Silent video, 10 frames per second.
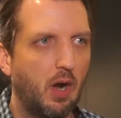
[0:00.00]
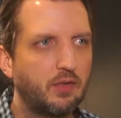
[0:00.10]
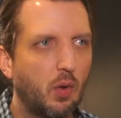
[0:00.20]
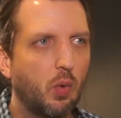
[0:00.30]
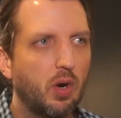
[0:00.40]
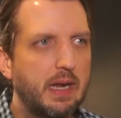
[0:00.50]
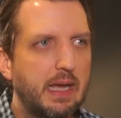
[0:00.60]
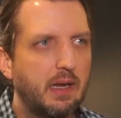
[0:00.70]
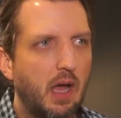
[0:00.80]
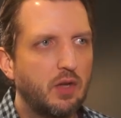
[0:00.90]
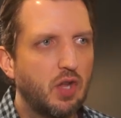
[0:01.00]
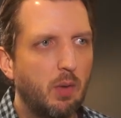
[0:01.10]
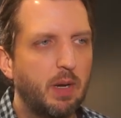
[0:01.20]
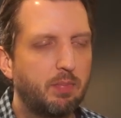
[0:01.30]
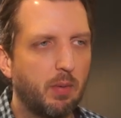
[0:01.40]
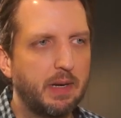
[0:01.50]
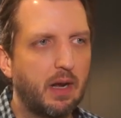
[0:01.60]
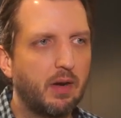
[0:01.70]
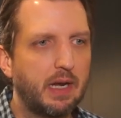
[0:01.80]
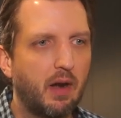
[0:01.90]
All right, so we're in Adobe
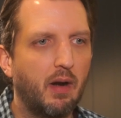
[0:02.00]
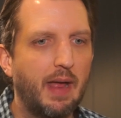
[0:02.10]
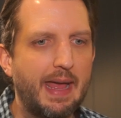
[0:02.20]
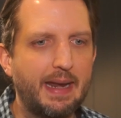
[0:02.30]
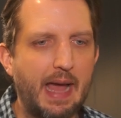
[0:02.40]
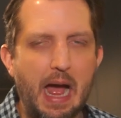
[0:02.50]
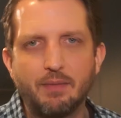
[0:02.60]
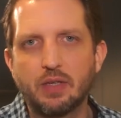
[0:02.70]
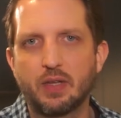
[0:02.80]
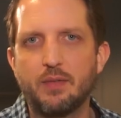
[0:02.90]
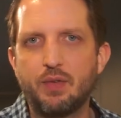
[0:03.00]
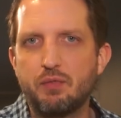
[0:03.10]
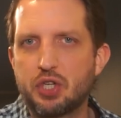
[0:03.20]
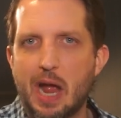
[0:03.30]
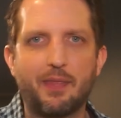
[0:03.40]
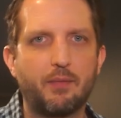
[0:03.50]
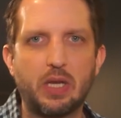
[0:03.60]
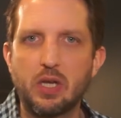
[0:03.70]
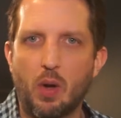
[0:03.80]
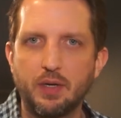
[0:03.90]
Premiere here. And obviously, if you've shot the
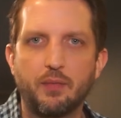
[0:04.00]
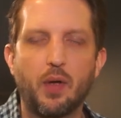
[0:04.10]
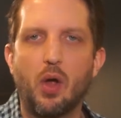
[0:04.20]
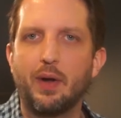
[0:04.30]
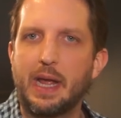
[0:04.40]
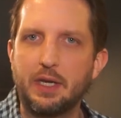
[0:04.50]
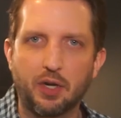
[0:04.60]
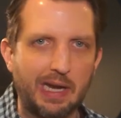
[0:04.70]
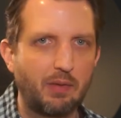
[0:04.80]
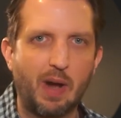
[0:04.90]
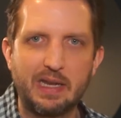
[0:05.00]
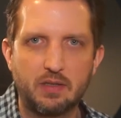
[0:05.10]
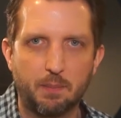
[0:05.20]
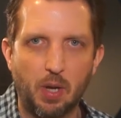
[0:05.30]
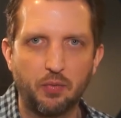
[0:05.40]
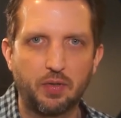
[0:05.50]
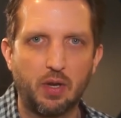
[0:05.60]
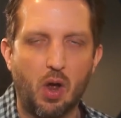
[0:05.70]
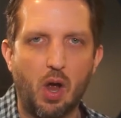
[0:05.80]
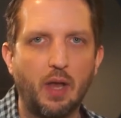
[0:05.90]
video on your phone and you're getting ready to post
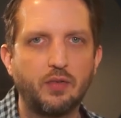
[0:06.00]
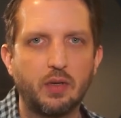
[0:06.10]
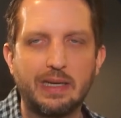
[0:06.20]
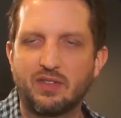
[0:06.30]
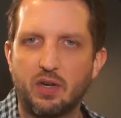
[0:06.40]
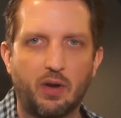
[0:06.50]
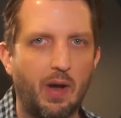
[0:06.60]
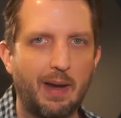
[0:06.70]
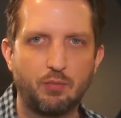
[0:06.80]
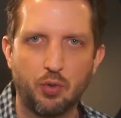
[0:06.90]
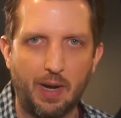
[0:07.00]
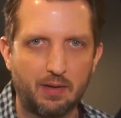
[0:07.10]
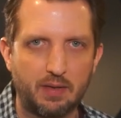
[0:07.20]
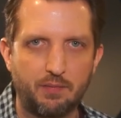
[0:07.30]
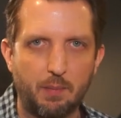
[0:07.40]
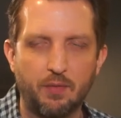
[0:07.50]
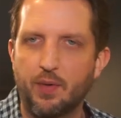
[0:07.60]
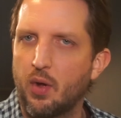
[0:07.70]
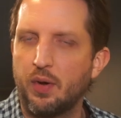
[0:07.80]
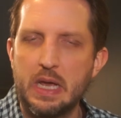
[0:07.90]
it onto Instagram directly from your
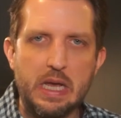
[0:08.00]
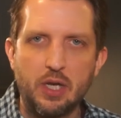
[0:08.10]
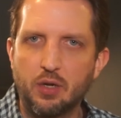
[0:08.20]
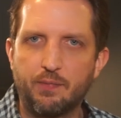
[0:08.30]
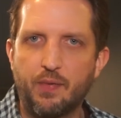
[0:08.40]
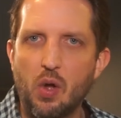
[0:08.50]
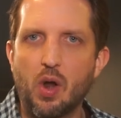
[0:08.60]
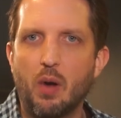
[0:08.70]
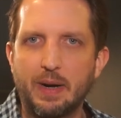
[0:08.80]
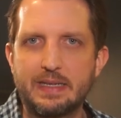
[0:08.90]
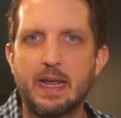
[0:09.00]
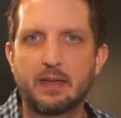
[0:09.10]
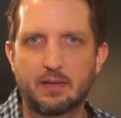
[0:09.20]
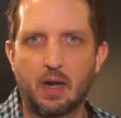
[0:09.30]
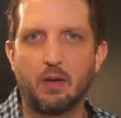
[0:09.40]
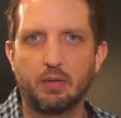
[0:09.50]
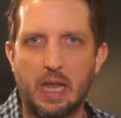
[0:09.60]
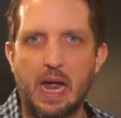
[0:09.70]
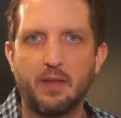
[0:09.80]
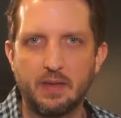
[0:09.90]
phone, your phone already takes care of a
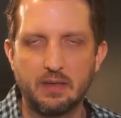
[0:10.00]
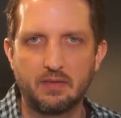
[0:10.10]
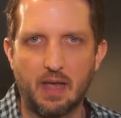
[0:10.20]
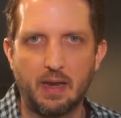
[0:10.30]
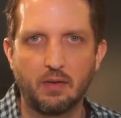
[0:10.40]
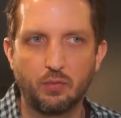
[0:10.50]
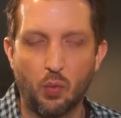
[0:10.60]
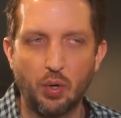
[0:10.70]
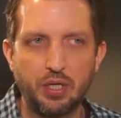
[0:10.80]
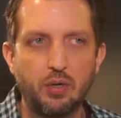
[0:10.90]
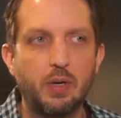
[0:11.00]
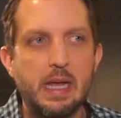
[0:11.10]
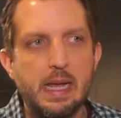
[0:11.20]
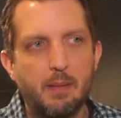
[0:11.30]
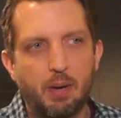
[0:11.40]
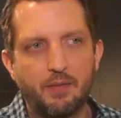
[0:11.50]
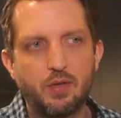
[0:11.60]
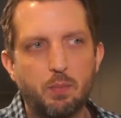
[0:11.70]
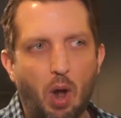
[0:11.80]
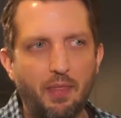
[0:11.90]
lot of these settings for you. But
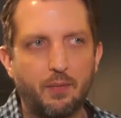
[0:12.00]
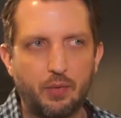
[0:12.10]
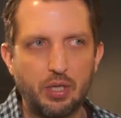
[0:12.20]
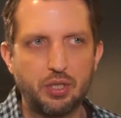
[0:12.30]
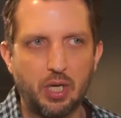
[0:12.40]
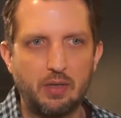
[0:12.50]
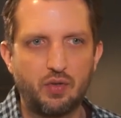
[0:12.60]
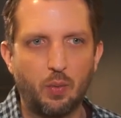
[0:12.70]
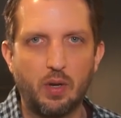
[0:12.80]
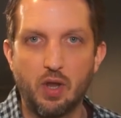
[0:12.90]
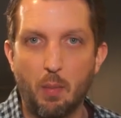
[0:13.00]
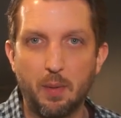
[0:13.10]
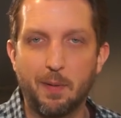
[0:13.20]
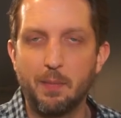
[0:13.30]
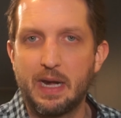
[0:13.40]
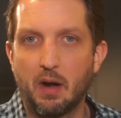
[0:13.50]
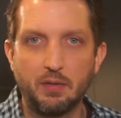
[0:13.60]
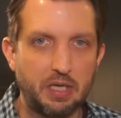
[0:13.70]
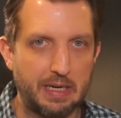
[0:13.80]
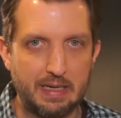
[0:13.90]
if you brought the footage into Adobe
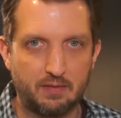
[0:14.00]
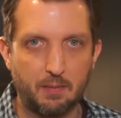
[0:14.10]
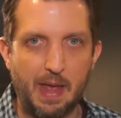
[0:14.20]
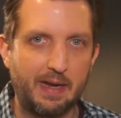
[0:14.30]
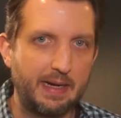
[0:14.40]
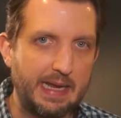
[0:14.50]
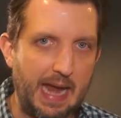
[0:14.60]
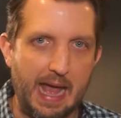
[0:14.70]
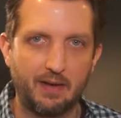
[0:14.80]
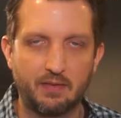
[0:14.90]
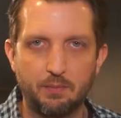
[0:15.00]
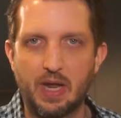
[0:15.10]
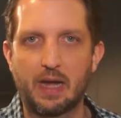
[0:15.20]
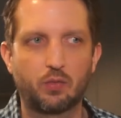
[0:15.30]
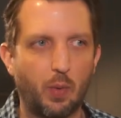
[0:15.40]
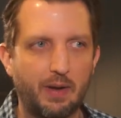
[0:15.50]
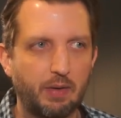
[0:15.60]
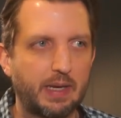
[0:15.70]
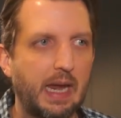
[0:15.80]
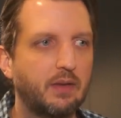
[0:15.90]
Premiere, you did some editing, added some text,
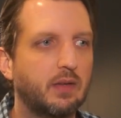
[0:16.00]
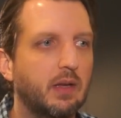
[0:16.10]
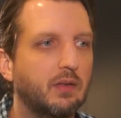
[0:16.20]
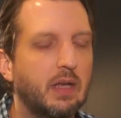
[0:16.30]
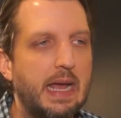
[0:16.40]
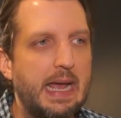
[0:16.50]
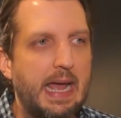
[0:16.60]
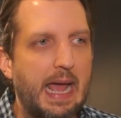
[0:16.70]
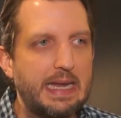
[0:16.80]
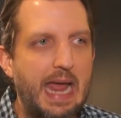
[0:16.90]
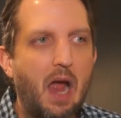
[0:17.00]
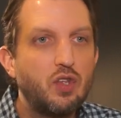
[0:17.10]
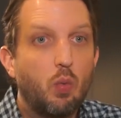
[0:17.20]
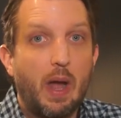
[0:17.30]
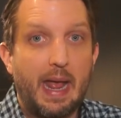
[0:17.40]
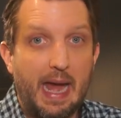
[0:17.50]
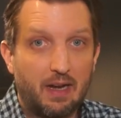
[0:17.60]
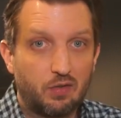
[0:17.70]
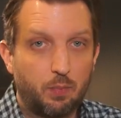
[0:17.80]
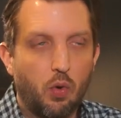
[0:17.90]
whatever the case is, and now you want to
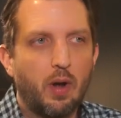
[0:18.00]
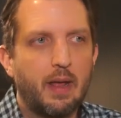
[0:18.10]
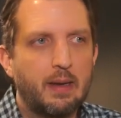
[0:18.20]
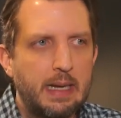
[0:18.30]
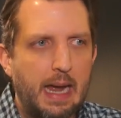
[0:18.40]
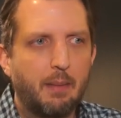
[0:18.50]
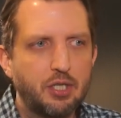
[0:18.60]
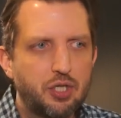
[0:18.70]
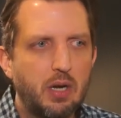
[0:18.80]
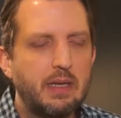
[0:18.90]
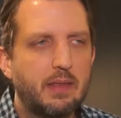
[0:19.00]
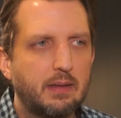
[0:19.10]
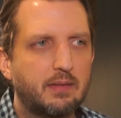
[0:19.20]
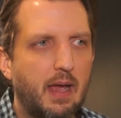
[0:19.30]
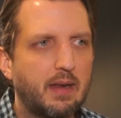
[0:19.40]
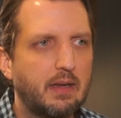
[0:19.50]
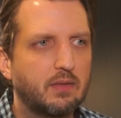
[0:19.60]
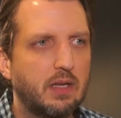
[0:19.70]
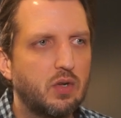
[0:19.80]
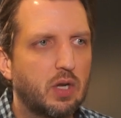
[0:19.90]
export it, I'm going to show you the
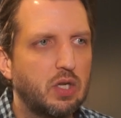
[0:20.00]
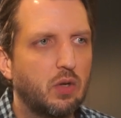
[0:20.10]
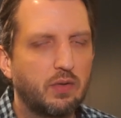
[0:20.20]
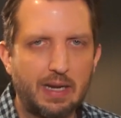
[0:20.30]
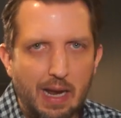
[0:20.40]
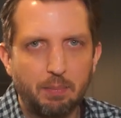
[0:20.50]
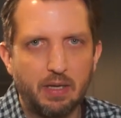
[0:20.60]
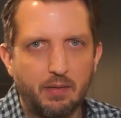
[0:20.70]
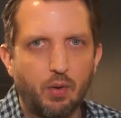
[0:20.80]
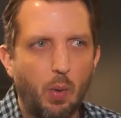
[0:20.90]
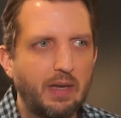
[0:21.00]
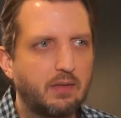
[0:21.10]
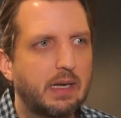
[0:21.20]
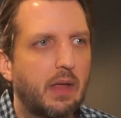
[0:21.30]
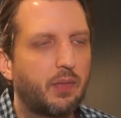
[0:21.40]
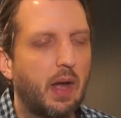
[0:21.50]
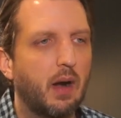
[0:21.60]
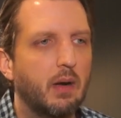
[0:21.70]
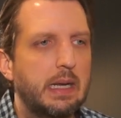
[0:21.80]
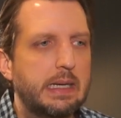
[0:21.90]
settings that you can use and a couple of different ways to get
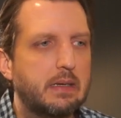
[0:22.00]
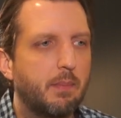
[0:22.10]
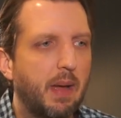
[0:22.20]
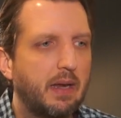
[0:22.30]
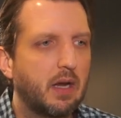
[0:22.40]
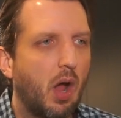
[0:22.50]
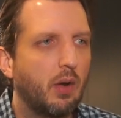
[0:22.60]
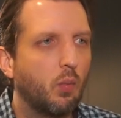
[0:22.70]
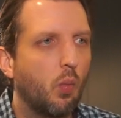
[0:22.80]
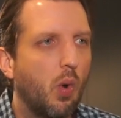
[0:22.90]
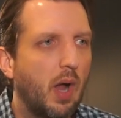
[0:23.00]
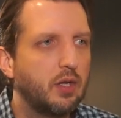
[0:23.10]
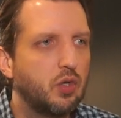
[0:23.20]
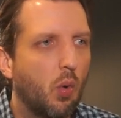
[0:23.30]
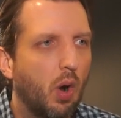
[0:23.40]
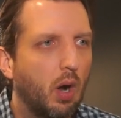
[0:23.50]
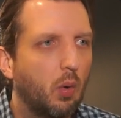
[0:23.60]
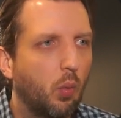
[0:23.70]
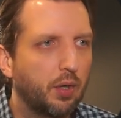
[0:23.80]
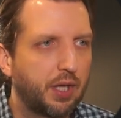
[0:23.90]
there depending on what you're
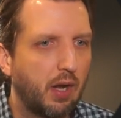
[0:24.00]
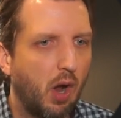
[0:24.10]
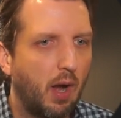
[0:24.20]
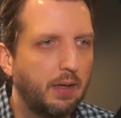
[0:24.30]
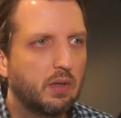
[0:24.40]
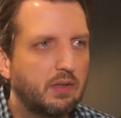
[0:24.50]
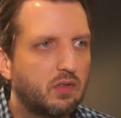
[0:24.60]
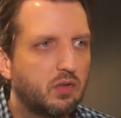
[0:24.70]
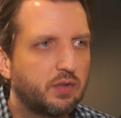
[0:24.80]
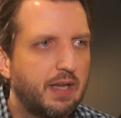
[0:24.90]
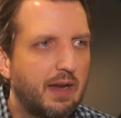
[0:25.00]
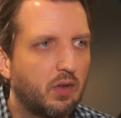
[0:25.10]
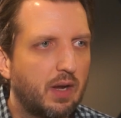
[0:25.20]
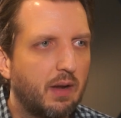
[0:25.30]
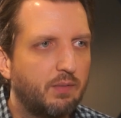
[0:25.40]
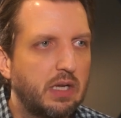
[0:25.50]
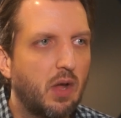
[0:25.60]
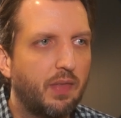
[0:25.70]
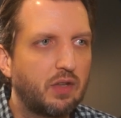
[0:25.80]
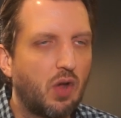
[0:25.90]
working on. Let's take a look at a
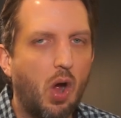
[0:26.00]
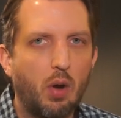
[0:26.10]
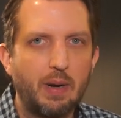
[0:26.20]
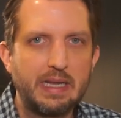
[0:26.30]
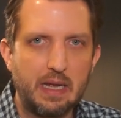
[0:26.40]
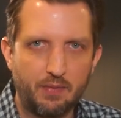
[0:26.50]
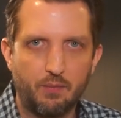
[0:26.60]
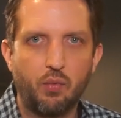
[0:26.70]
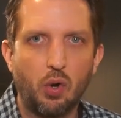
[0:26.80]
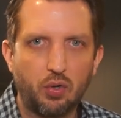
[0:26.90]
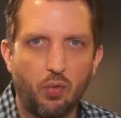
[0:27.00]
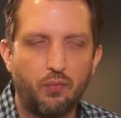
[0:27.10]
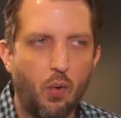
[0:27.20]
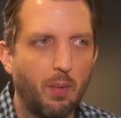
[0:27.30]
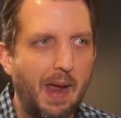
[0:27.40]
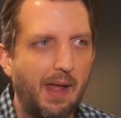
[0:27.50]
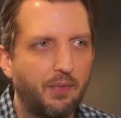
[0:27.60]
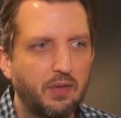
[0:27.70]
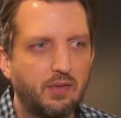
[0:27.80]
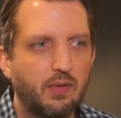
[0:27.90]
video that's already in the vertical
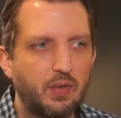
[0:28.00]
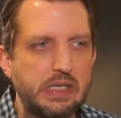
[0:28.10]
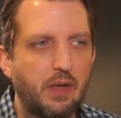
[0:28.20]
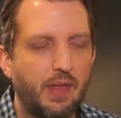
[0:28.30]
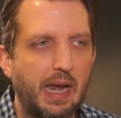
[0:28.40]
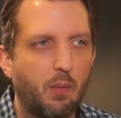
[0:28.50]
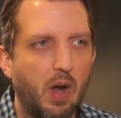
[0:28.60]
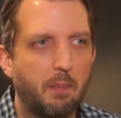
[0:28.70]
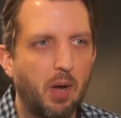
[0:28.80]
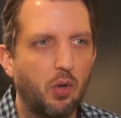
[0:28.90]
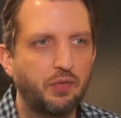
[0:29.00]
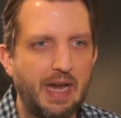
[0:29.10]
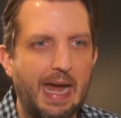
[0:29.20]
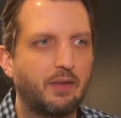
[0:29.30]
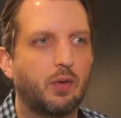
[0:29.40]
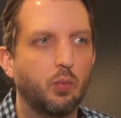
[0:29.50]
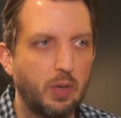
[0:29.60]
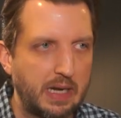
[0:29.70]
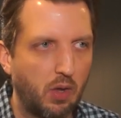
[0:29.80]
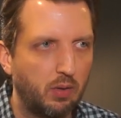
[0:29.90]
format. This is a video that I want to post as a
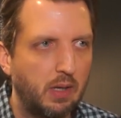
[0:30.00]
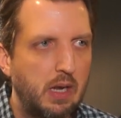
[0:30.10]
reel